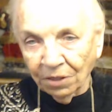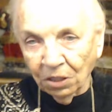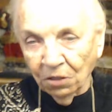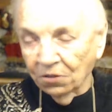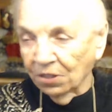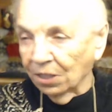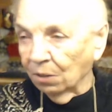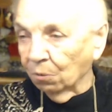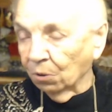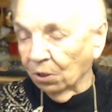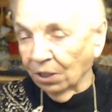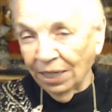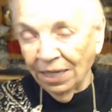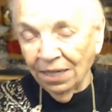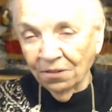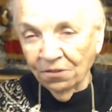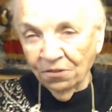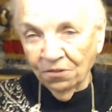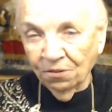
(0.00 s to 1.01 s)
because they were
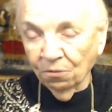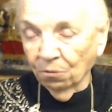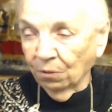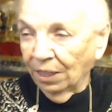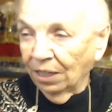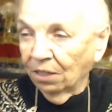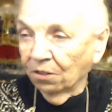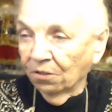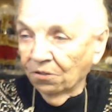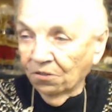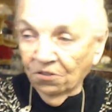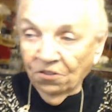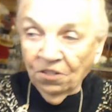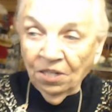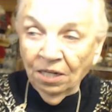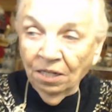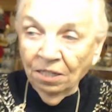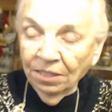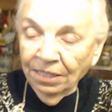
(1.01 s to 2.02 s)
his. So he could
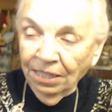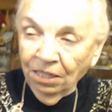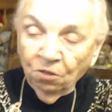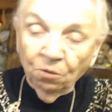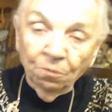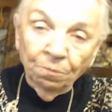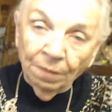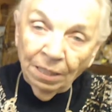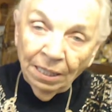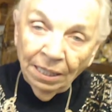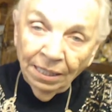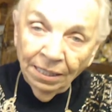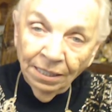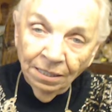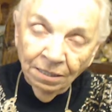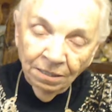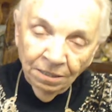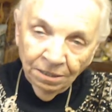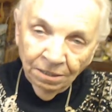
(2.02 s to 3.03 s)
sell, he could buy
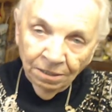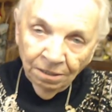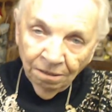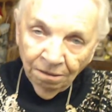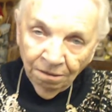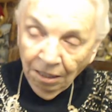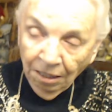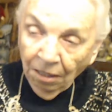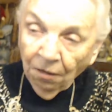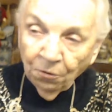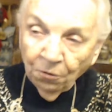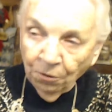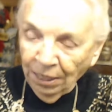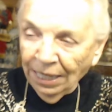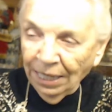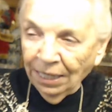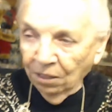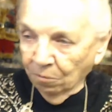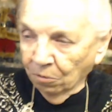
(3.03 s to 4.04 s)
other
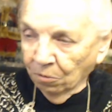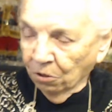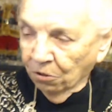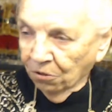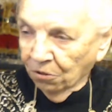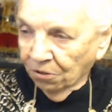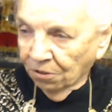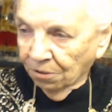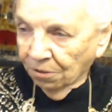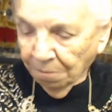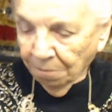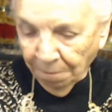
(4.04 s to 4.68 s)
animals,